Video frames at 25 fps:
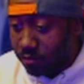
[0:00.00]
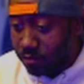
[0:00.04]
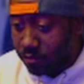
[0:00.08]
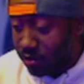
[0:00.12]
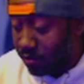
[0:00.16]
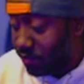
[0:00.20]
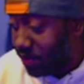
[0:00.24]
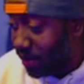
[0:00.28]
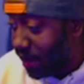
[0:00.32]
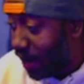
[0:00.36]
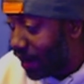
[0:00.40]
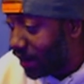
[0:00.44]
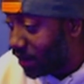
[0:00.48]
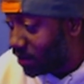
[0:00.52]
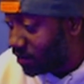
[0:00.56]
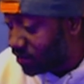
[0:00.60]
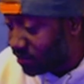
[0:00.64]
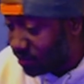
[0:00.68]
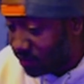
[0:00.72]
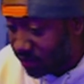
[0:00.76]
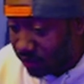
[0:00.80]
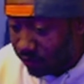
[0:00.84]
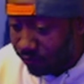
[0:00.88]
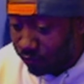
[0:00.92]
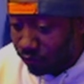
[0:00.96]
To be
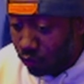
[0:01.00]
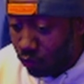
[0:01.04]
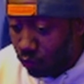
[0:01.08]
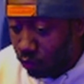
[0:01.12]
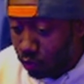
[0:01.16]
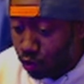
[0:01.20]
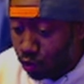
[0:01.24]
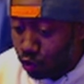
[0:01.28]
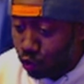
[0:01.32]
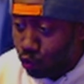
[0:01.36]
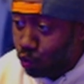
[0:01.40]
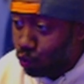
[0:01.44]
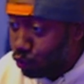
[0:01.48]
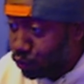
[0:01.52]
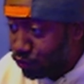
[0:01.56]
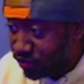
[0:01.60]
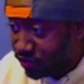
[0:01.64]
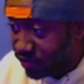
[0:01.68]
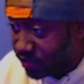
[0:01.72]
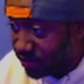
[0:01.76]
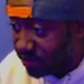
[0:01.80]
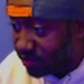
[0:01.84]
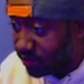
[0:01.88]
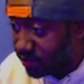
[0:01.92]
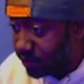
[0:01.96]
honest, if you lose
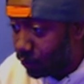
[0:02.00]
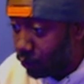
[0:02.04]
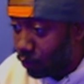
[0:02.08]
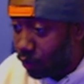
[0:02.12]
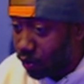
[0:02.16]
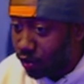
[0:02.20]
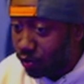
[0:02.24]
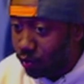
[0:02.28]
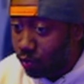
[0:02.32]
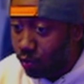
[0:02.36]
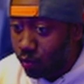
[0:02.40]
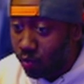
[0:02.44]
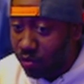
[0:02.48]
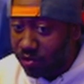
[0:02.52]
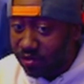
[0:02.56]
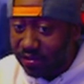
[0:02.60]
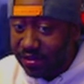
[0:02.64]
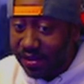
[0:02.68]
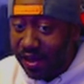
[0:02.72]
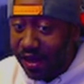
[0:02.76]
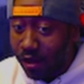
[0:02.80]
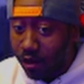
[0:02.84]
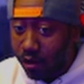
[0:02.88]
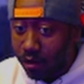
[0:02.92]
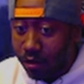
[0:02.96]
to someone who is
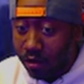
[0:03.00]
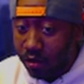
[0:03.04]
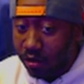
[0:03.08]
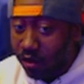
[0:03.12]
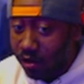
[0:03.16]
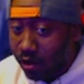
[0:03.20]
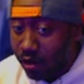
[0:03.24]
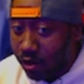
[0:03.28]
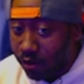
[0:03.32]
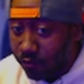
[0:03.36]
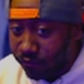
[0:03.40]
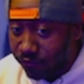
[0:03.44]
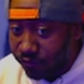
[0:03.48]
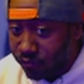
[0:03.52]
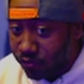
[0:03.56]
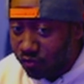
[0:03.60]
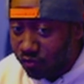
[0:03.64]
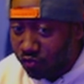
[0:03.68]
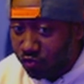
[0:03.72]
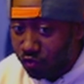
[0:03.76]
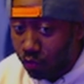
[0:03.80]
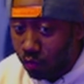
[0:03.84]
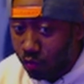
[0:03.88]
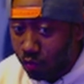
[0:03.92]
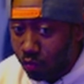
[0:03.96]
not good enough
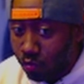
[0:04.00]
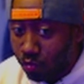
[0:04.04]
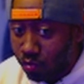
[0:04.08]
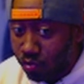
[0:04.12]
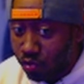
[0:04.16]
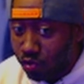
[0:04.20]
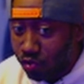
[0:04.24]
to